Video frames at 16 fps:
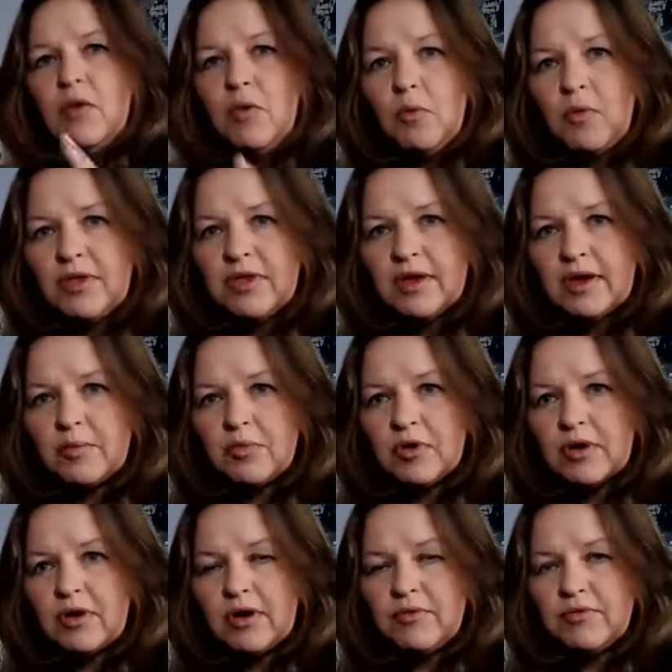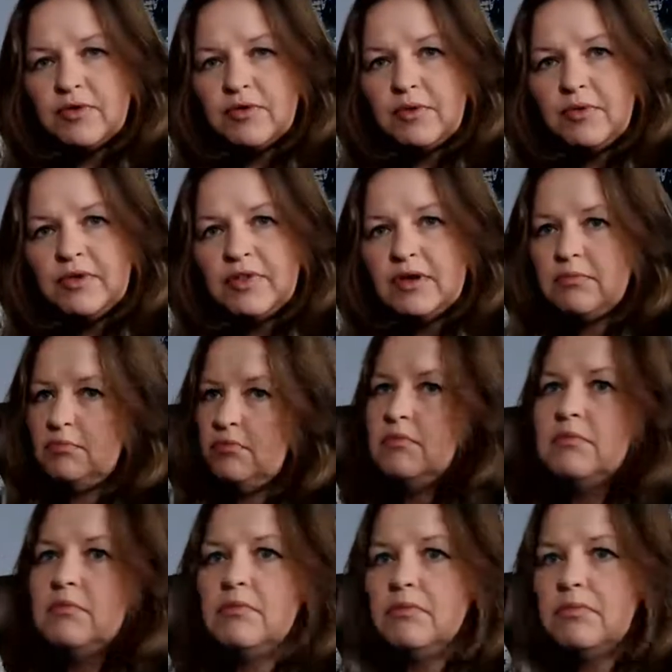when you get more confident with it.
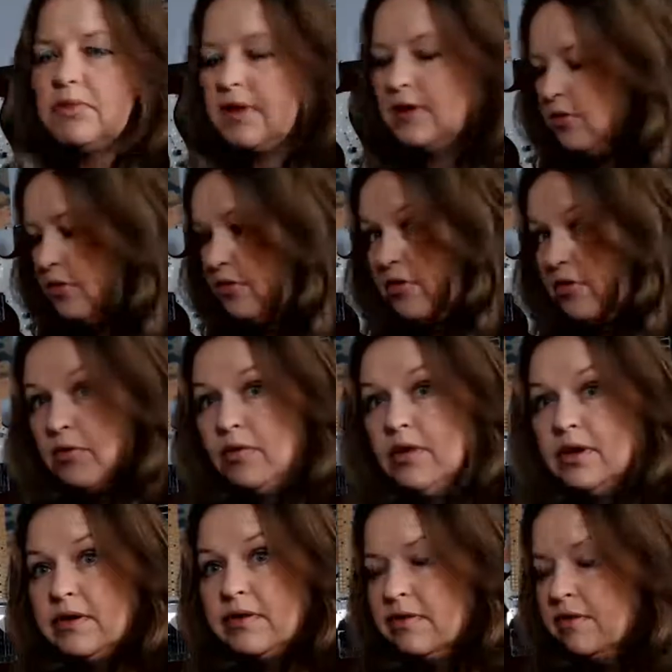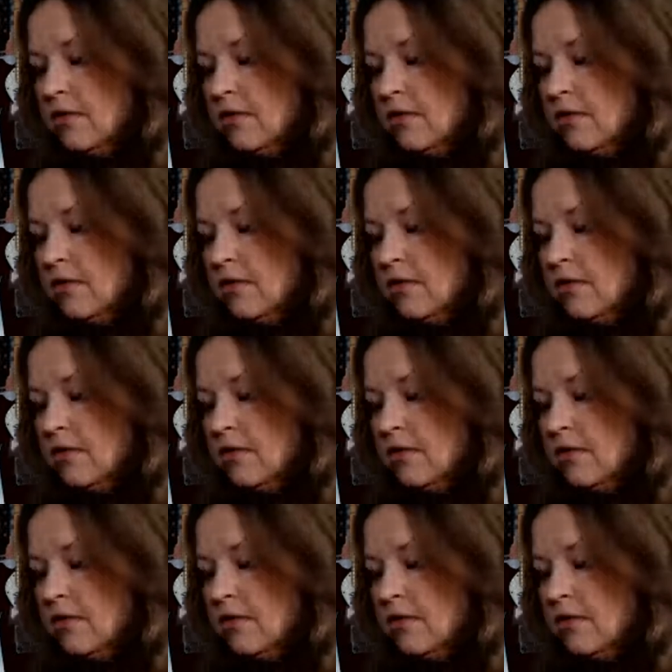Play it wherever you want.